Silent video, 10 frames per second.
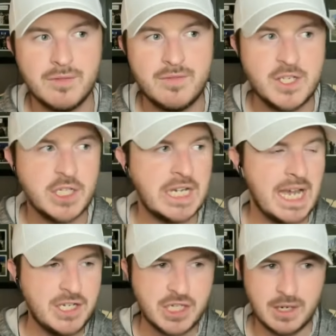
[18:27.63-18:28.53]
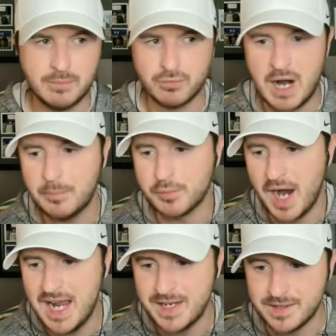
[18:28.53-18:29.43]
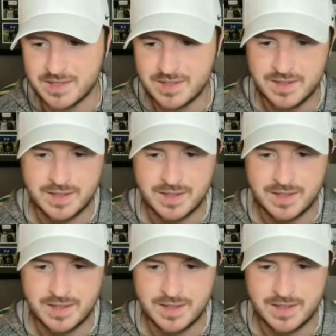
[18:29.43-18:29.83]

Vijay Edgecombe, Rob Wright.